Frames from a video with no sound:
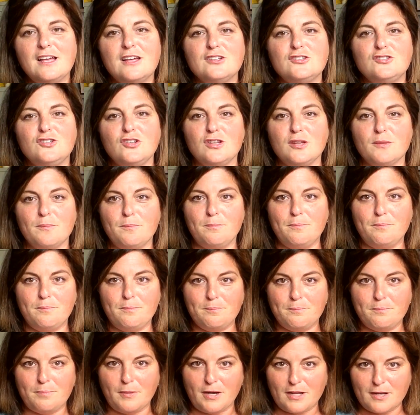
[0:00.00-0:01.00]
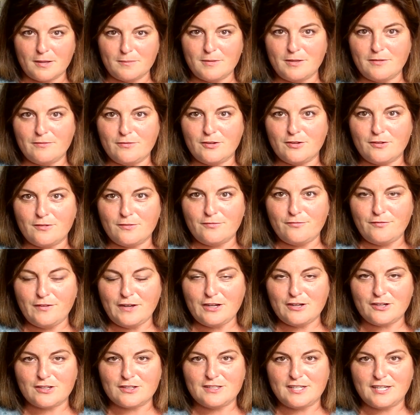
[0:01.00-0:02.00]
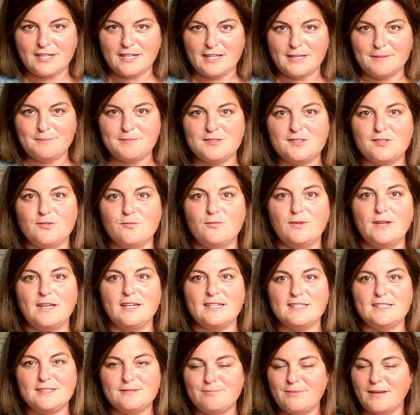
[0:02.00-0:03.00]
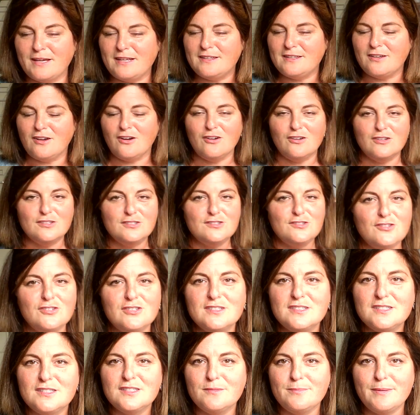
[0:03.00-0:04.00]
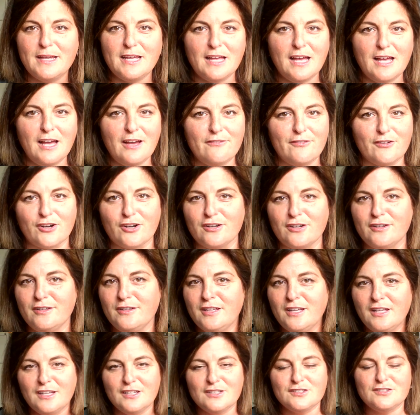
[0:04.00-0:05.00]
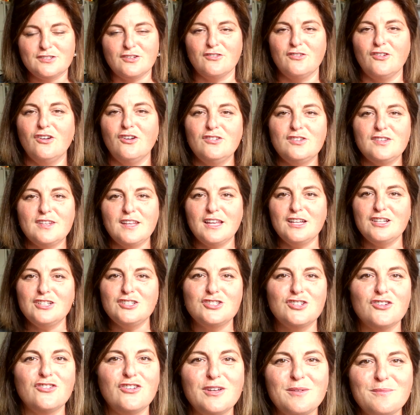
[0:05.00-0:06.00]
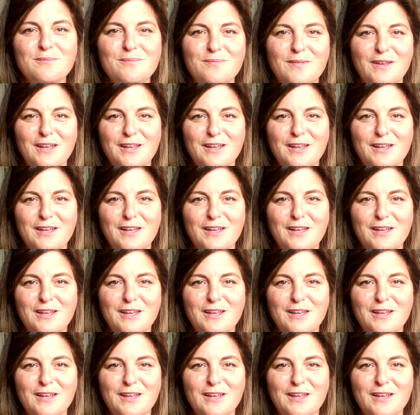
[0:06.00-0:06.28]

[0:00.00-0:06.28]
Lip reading: to the bottom of your fingertips, we expect all students to be covered. So no skin showing